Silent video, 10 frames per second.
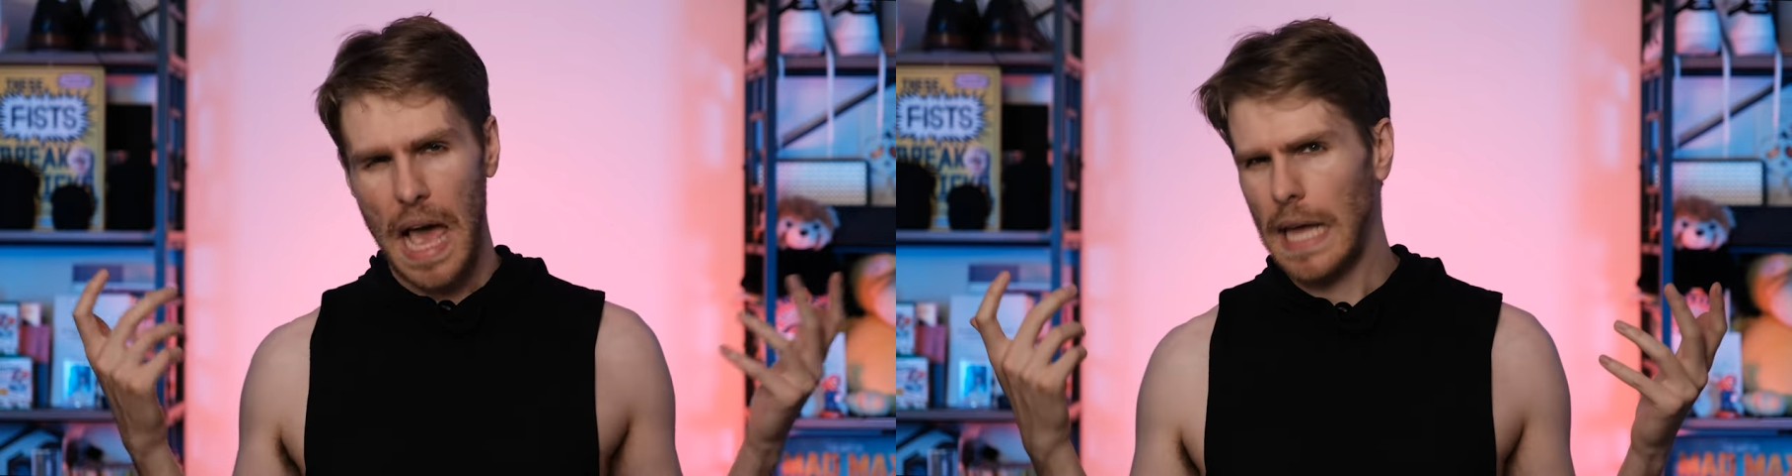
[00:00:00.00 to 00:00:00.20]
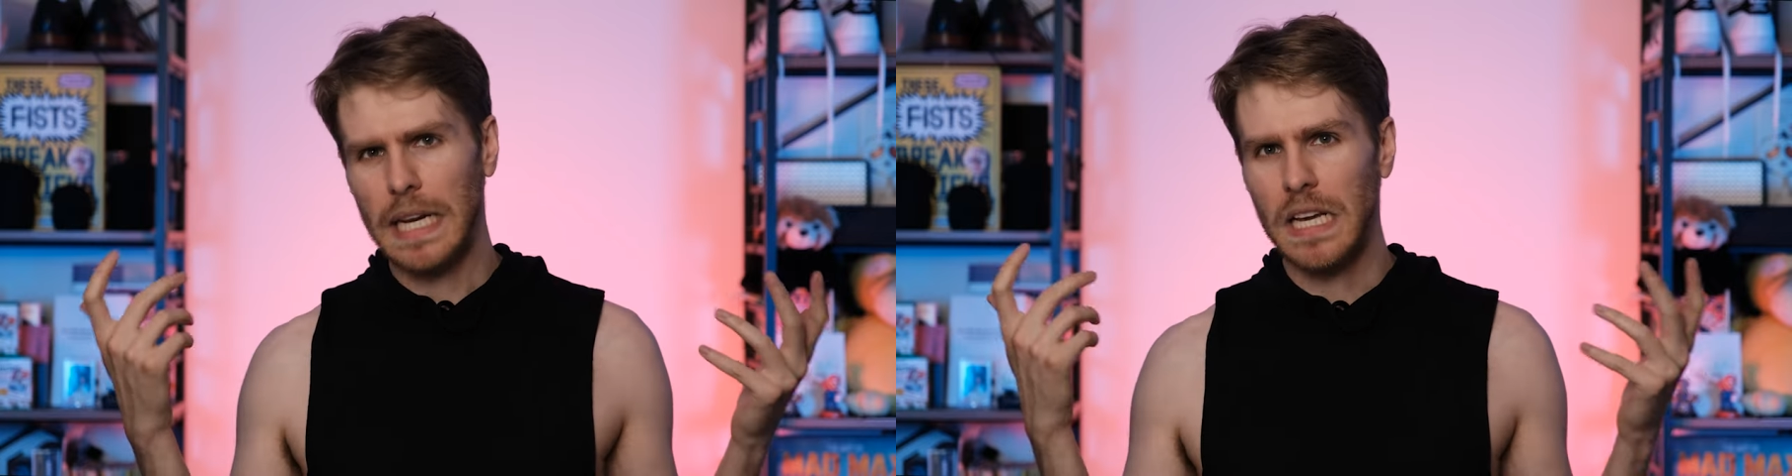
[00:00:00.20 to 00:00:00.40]

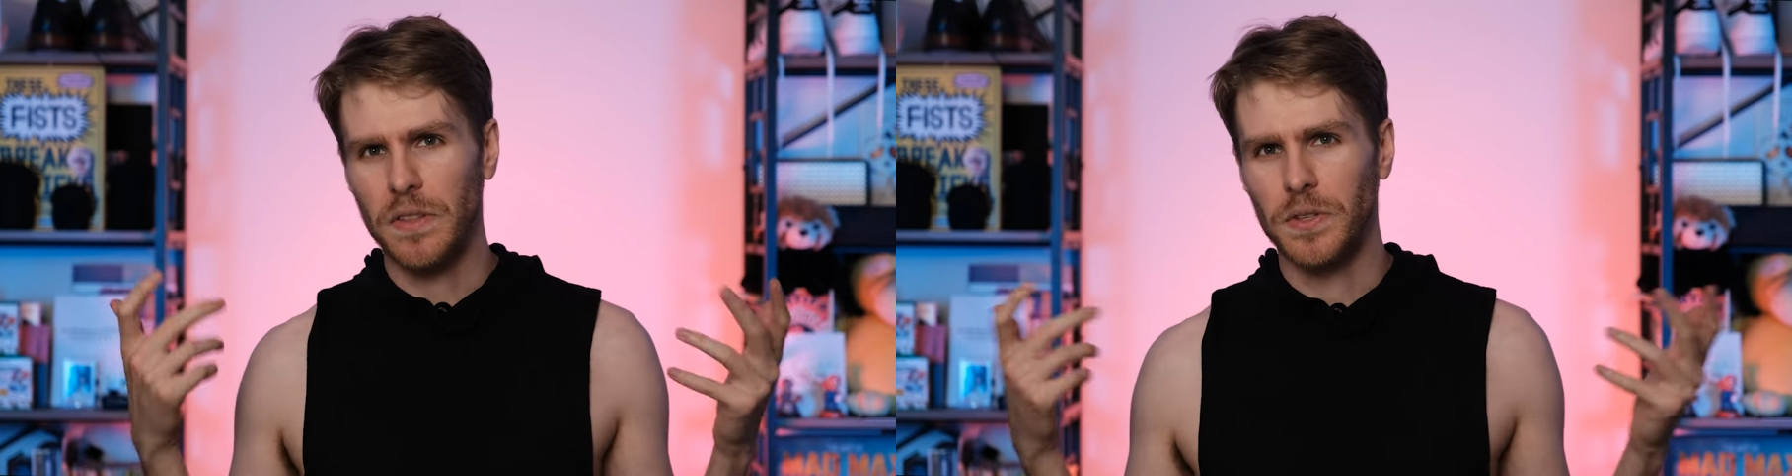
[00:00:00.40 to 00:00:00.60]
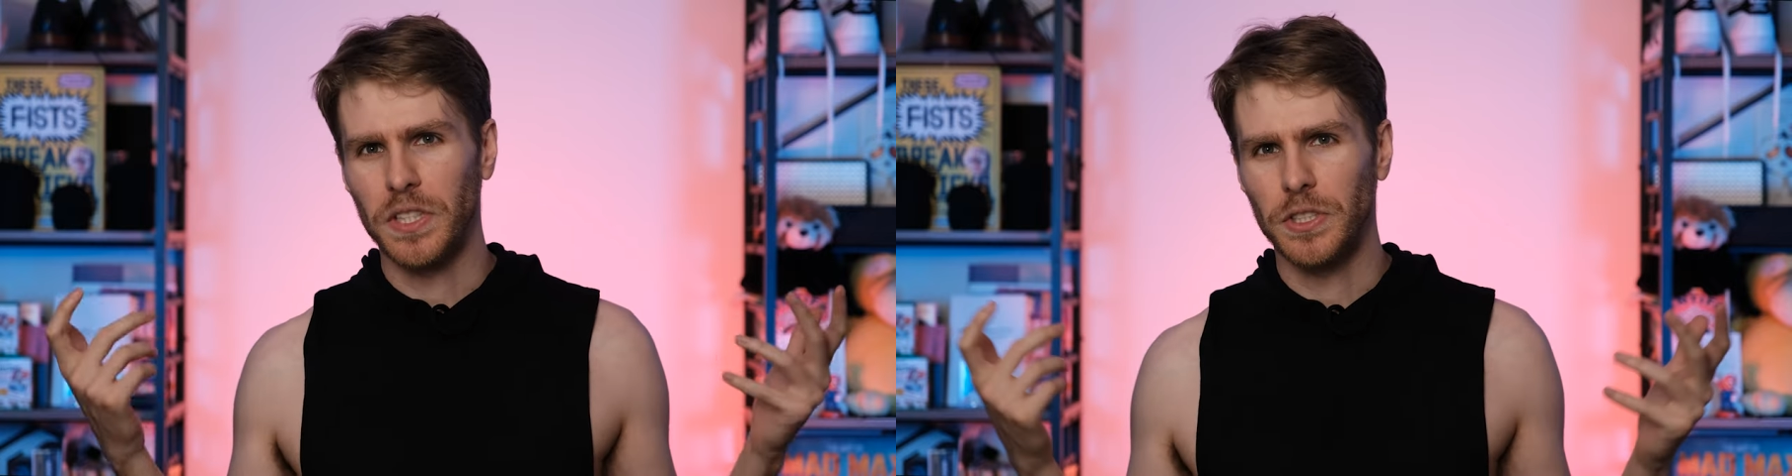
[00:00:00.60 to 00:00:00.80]
any
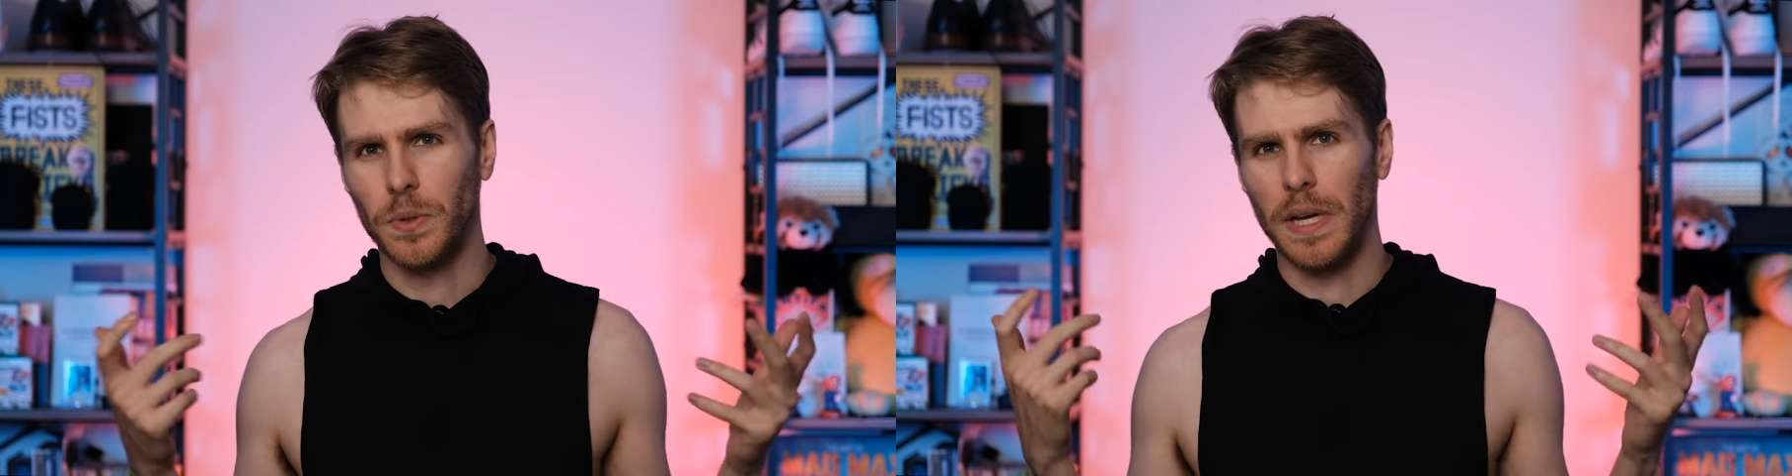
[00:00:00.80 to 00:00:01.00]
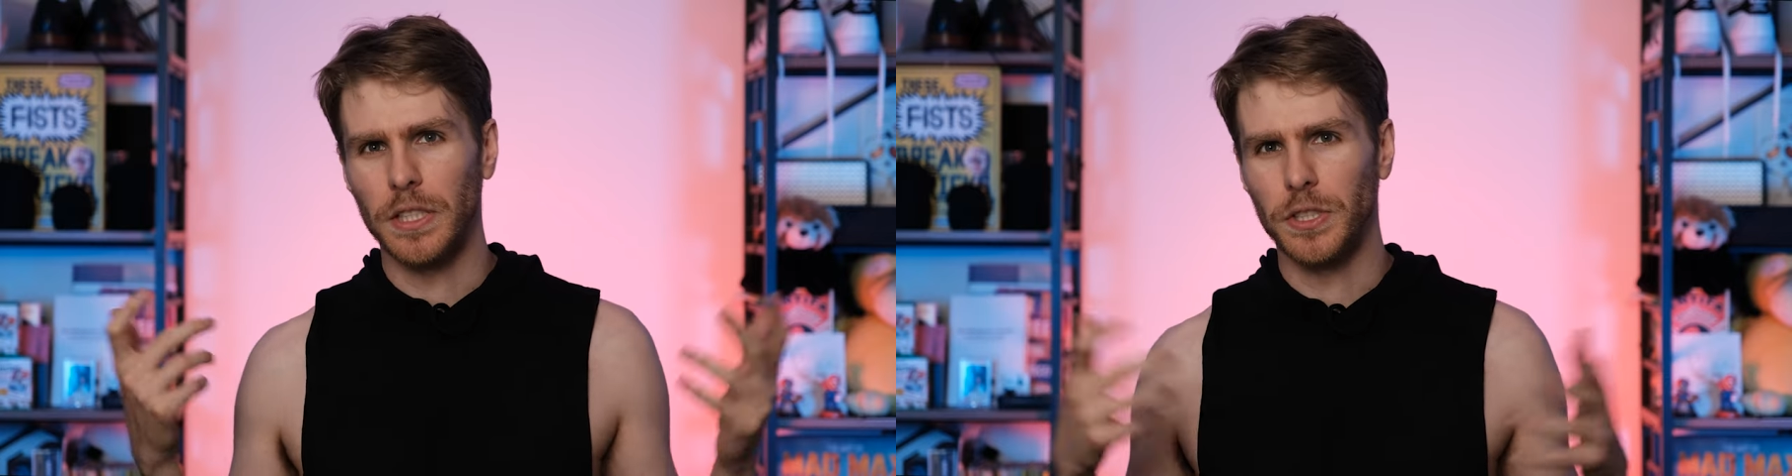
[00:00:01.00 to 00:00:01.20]
other
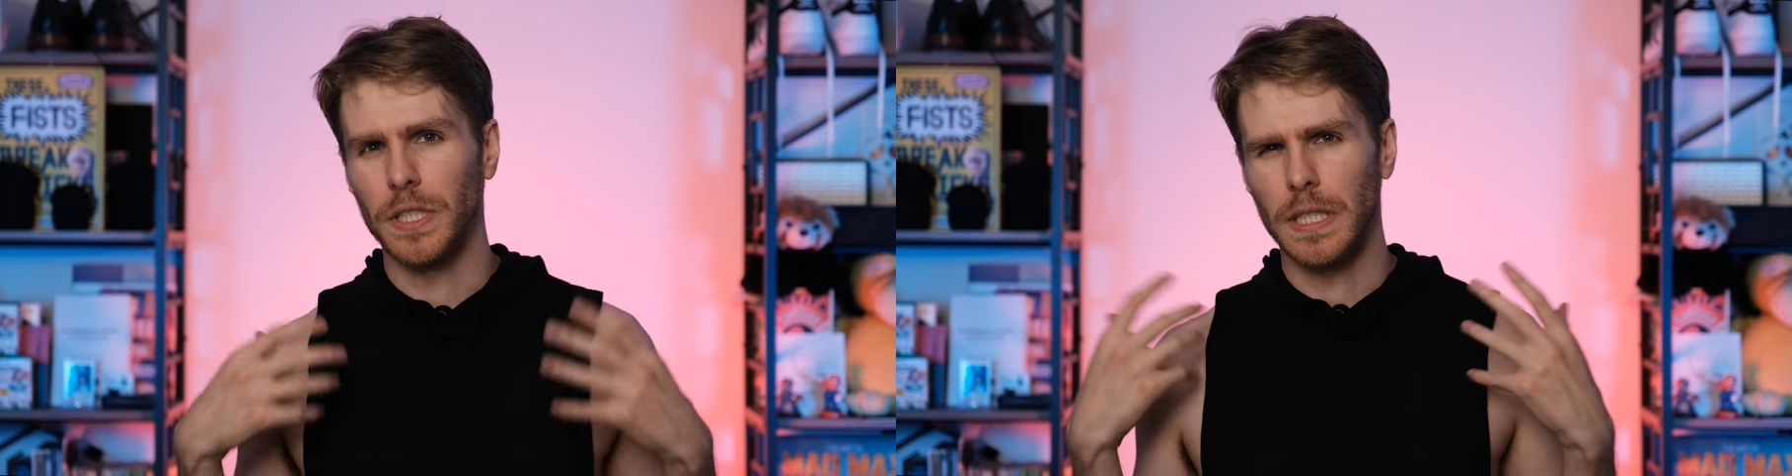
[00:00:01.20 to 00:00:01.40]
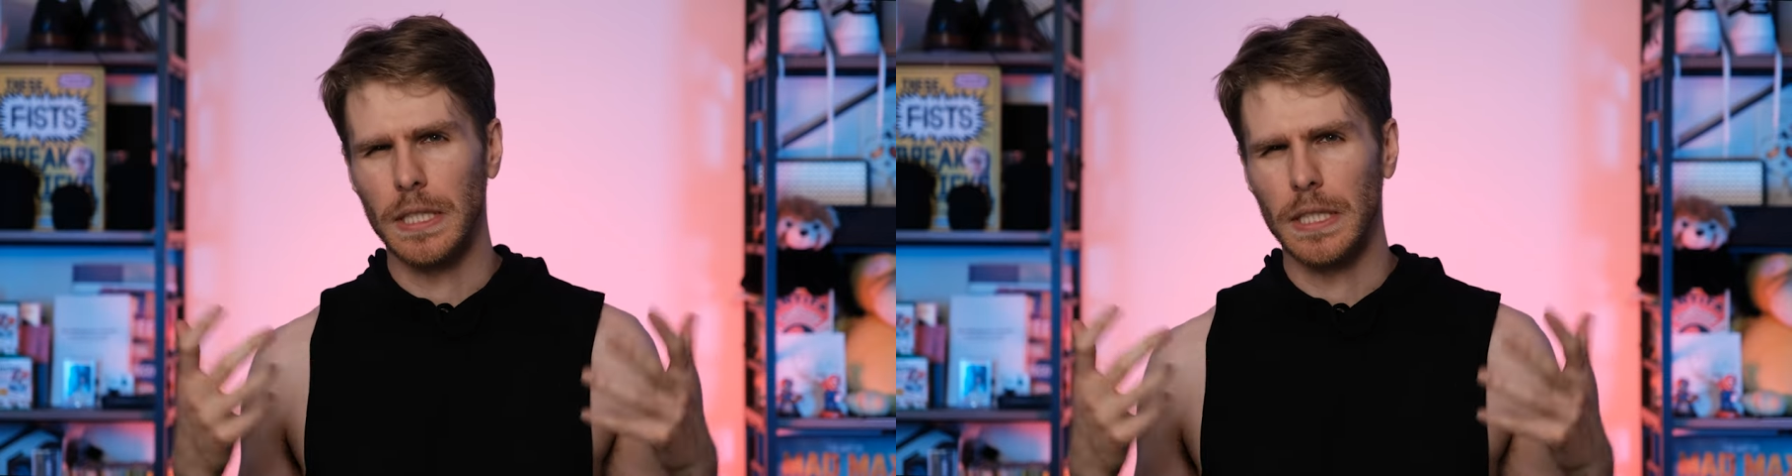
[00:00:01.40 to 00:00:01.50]
situation,